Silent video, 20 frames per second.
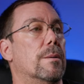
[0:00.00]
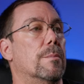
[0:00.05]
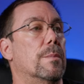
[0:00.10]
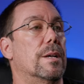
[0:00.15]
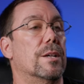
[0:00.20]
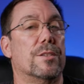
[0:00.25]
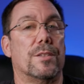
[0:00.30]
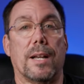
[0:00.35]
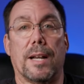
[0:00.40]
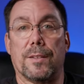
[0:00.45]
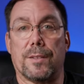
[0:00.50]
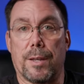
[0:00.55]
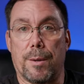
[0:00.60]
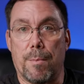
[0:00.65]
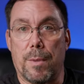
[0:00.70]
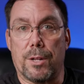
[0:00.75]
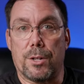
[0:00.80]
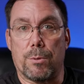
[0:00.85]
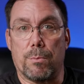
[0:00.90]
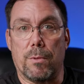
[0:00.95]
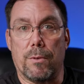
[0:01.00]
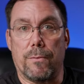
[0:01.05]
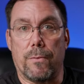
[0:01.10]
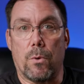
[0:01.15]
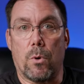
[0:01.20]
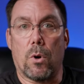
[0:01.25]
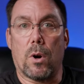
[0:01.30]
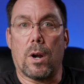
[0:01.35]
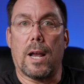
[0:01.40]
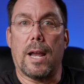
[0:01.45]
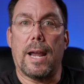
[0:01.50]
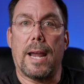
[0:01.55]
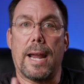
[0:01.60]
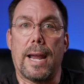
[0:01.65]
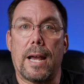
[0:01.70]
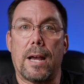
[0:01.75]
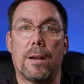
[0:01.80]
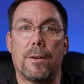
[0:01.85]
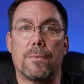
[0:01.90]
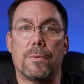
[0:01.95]
because as I mentioned before, I
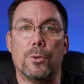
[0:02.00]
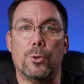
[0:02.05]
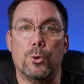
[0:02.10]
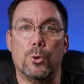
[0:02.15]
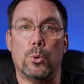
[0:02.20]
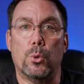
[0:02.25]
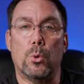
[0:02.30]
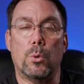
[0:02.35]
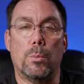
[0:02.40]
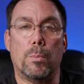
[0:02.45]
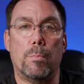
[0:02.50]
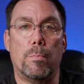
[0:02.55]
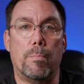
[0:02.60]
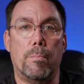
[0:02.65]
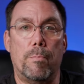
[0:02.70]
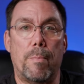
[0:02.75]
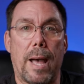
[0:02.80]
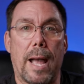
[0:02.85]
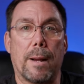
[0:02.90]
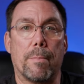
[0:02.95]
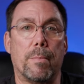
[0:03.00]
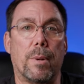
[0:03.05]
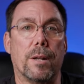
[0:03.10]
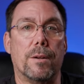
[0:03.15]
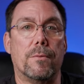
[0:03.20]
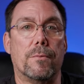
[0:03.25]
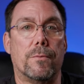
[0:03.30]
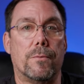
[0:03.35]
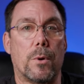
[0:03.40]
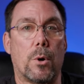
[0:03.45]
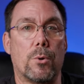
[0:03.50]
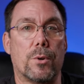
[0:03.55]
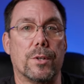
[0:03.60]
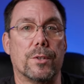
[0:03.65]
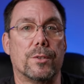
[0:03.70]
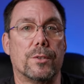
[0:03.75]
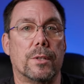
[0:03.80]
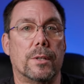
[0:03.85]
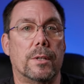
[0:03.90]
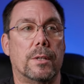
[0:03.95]
have dual back button
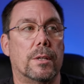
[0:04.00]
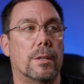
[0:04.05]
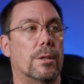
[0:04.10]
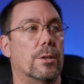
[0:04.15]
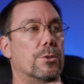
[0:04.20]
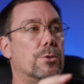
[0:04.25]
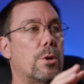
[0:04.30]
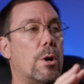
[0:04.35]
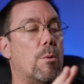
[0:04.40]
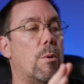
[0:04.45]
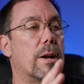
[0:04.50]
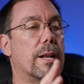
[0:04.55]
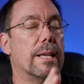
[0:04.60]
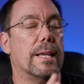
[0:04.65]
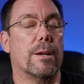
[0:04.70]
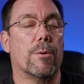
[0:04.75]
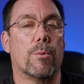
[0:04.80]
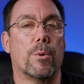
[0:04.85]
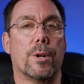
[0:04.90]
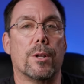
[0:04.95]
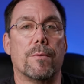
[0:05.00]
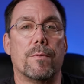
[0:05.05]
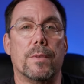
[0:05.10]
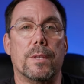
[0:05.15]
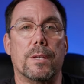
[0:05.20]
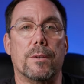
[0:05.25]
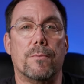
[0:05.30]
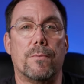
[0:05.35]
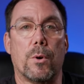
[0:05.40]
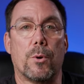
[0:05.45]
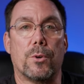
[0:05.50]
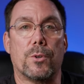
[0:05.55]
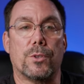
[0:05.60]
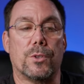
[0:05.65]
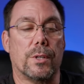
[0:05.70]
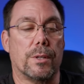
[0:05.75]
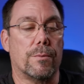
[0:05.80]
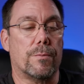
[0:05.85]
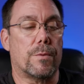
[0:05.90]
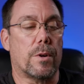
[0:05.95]
focus. So I wanna get rid of the
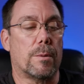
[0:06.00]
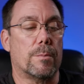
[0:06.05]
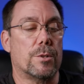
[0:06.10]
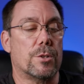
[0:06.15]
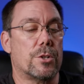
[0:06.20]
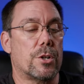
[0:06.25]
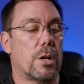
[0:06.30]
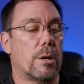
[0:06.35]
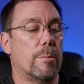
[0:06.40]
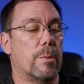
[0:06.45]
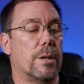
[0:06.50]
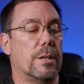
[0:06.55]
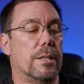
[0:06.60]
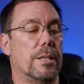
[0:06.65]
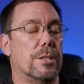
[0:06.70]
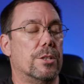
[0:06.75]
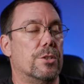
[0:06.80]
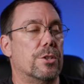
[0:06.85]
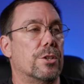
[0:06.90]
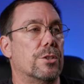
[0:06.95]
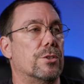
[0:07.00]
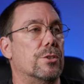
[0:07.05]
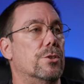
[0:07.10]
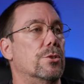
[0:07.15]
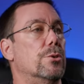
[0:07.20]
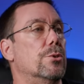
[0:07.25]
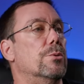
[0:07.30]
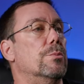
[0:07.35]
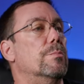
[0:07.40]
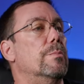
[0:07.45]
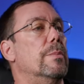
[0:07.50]
focusing from the shutter button and just do